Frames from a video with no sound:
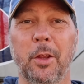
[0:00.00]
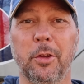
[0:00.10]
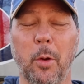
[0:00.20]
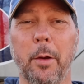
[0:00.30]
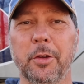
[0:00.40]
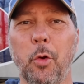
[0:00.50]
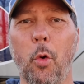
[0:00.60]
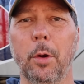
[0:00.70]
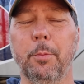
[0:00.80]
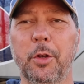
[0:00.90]
so I was
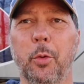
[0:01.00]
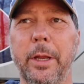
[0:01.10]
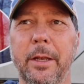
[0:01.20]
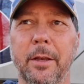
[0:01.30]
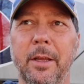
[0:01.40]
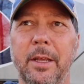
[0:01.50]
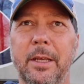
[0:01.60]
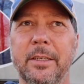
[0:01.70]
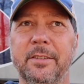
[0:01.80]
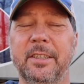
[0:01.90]
torn between
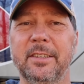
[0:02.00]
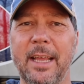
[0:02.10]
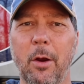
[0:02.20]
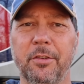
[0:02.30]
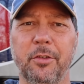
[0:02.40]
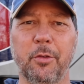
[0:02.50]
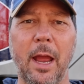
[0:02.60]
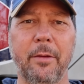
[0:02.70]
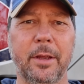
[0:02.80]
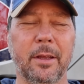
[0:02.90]
6 hours of
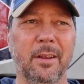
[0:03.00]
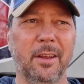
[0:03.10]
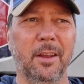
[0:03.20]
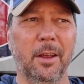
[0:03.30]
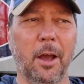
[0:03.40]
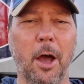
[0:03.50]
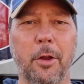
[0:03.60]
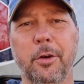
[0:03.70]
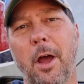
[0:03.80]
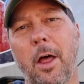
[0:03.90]
driving,
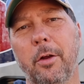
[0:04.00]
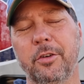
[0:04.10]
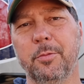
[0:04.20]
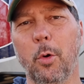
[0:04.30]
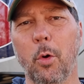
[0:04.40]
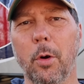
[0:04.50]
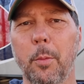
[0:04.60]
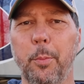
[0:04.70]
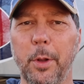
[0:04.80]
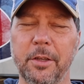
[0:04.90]
$100
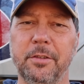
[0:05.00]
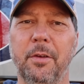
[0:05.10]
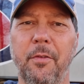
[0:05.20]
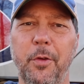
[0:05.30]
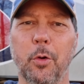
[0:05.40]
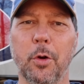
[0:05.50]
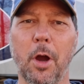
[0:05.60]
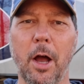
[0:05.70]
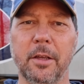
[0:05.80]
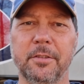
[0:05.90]
more plus fuel
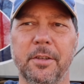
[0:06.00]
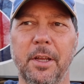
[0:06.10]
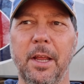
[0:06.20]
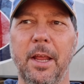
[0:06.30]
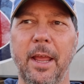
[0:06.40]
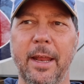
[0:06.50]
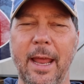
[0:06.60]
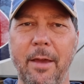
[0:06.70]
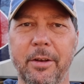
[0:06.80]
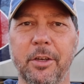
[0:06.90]
cost,
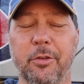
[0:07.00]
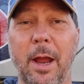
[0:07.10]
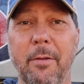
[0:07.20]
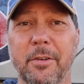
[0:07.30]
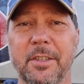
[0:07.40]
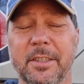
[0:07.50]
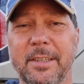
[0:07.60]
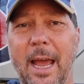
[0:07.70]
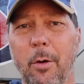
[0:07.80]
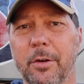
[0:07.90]
and having to drive for
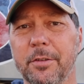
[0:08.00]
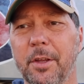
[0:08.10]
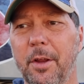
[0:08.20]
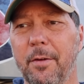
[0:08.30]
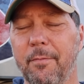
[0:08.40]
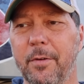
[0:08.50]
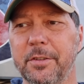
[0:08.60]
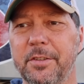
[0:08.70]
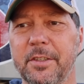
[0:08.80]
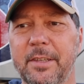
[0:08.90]
6 hours
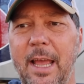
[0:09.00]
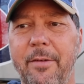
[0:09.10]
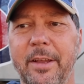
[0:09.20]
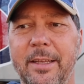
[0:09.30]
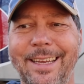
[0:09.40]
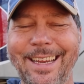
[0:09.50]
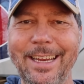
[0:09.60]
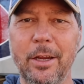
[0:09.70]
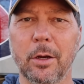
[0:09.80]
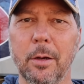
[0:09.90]
versus having it
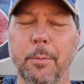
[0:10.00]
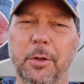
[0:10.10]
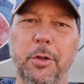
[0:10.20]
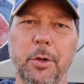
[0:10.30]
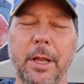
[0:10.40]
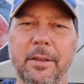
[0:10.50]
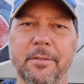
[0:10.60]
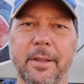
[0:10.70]
here, but 2 days